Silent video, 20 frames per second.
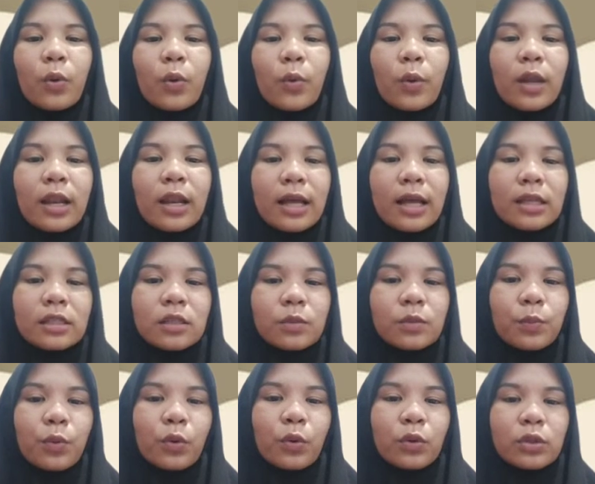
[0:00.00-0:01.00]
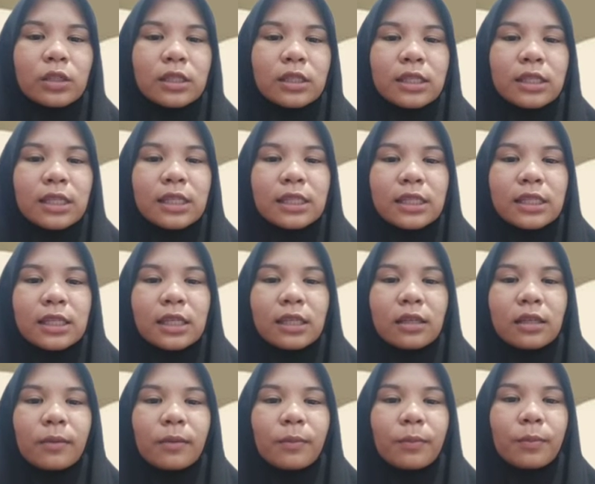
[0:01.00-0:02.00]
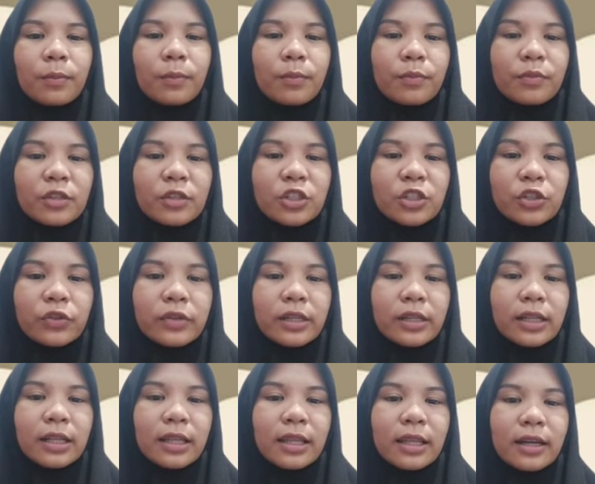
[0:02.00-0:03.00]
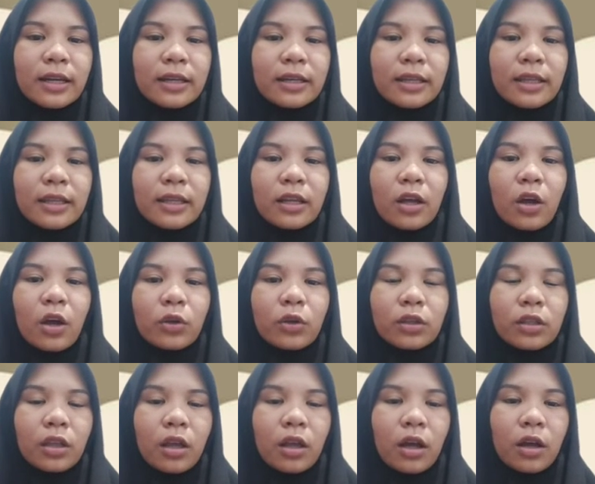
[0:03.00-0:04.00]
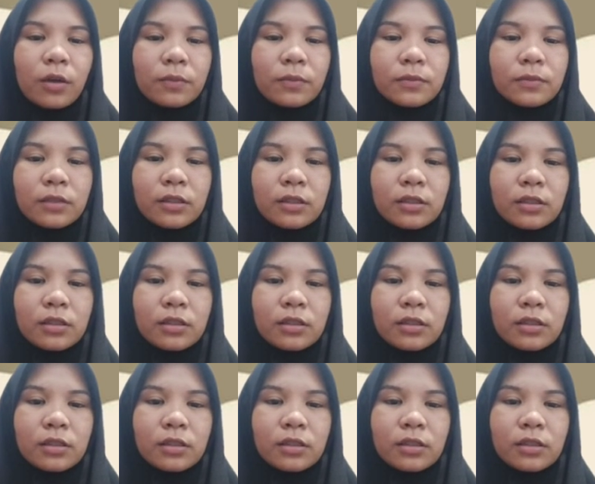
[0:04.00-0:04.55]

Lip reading: well as post-teaching, measuring learning outcomes.